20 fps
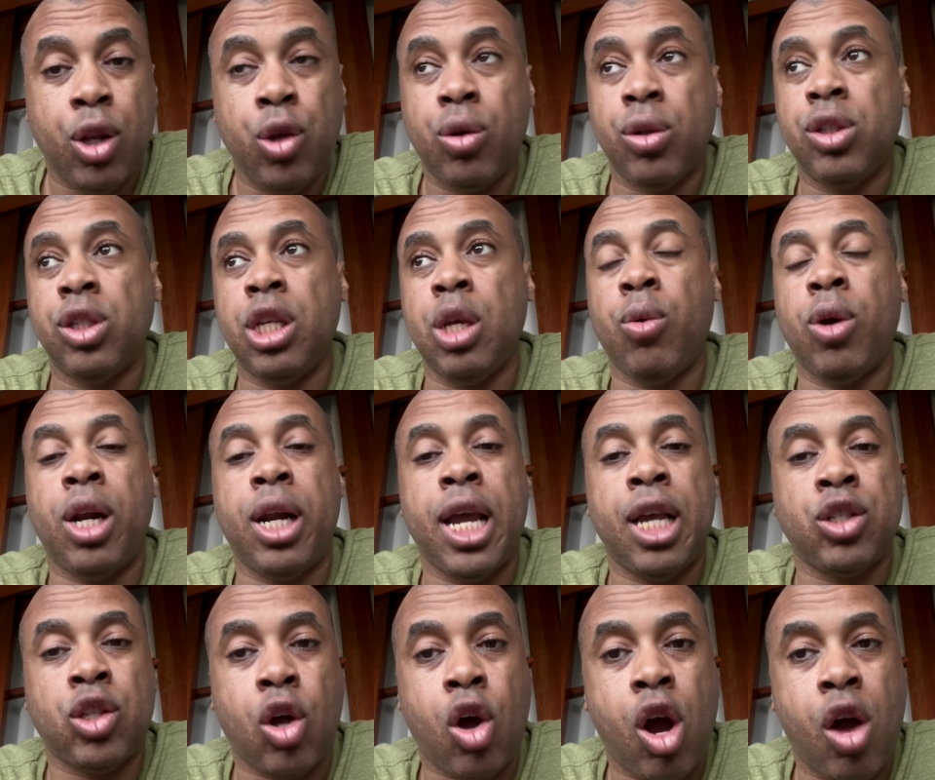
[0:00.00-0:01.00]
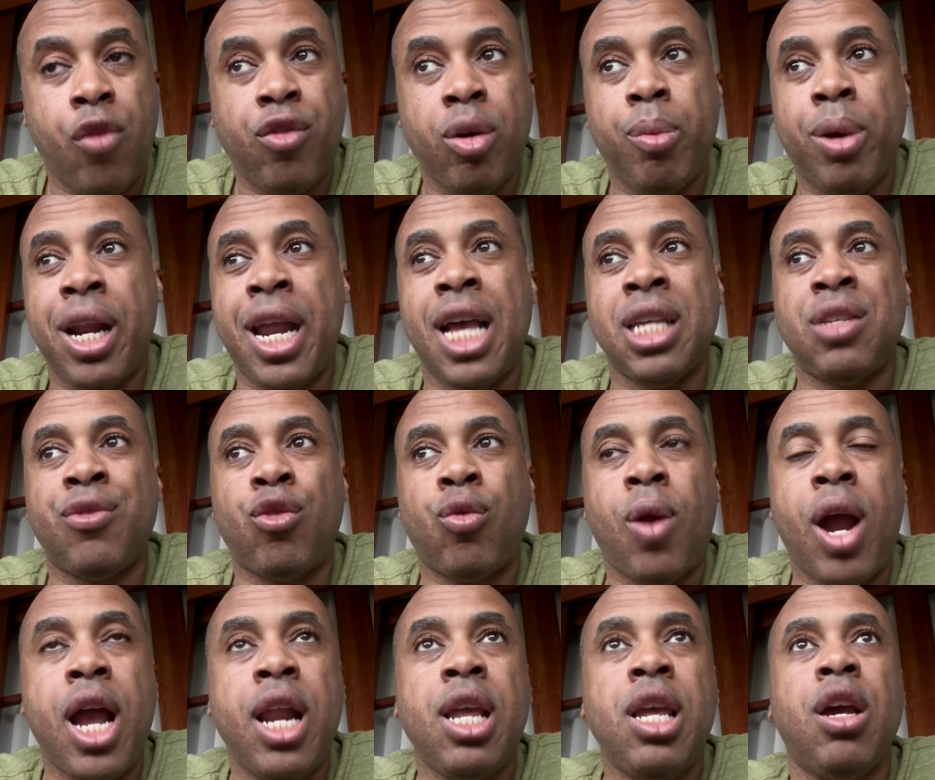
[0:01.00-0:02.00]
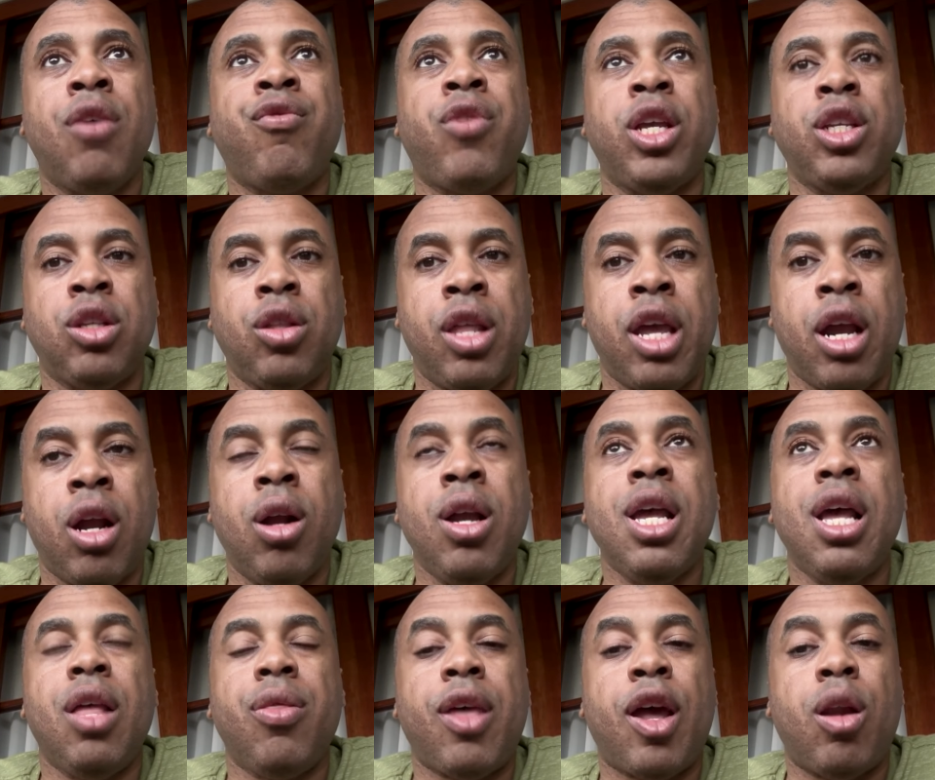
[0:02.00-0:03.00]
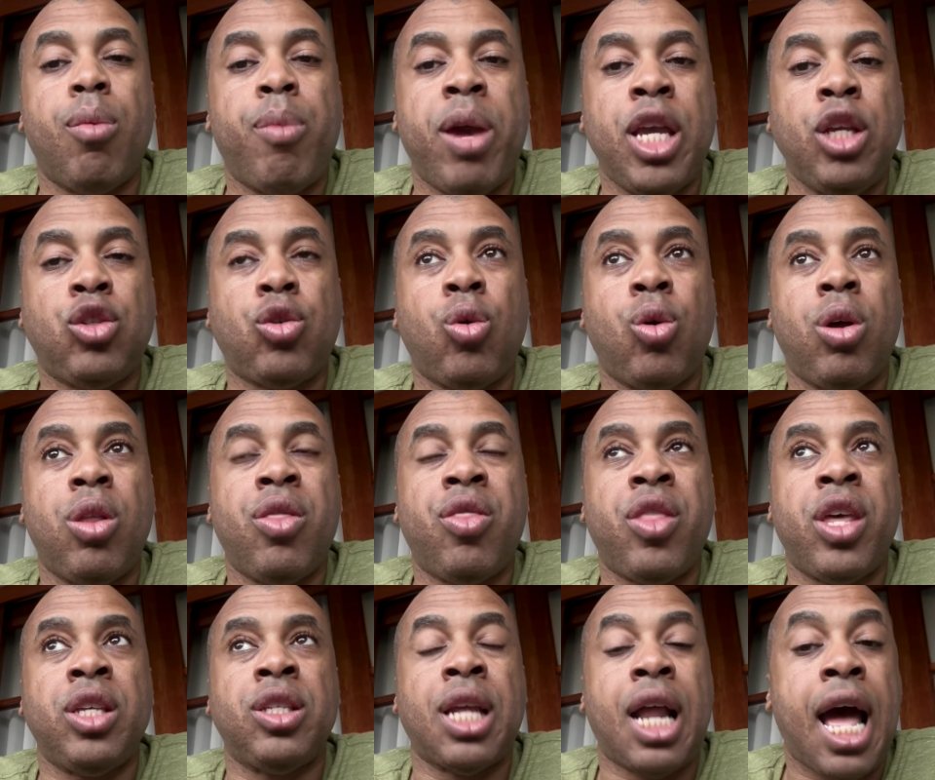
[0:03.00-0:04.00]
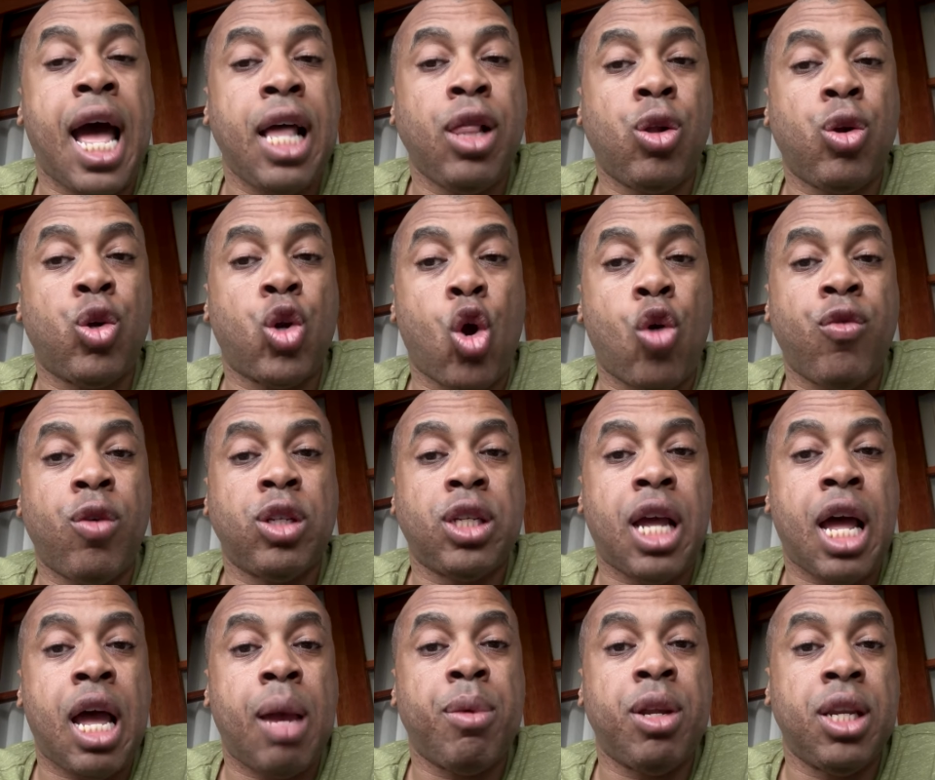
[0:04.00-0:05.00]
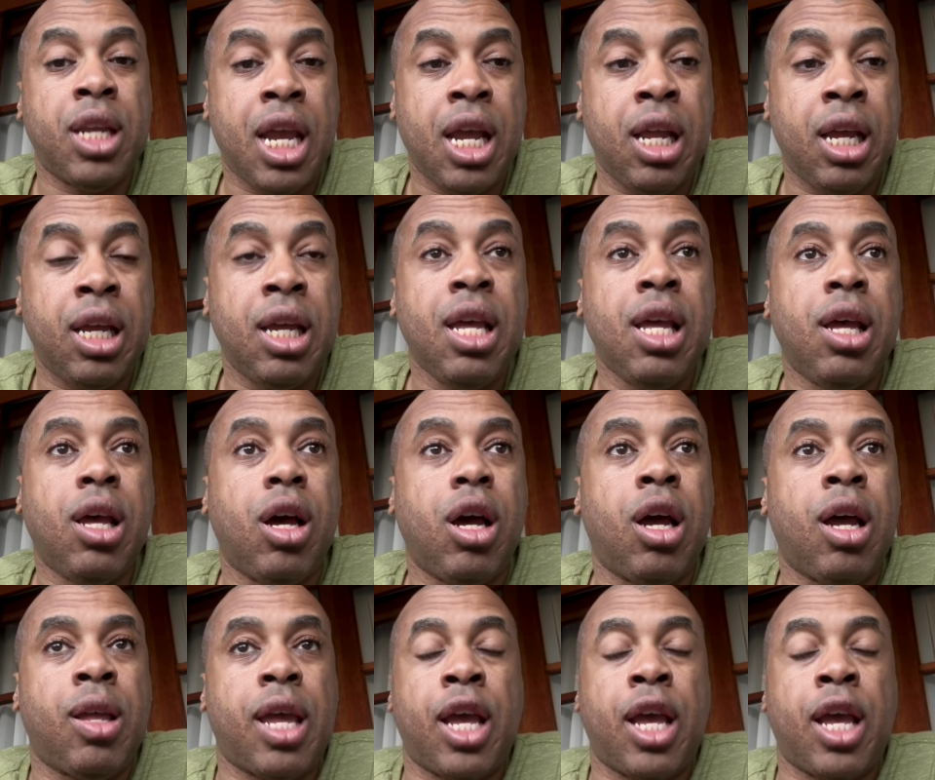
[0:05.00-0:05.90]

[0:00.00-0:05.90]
You can see what it has to offer, but it has a variety of things in there that are based on things that I learned over time in dating uh,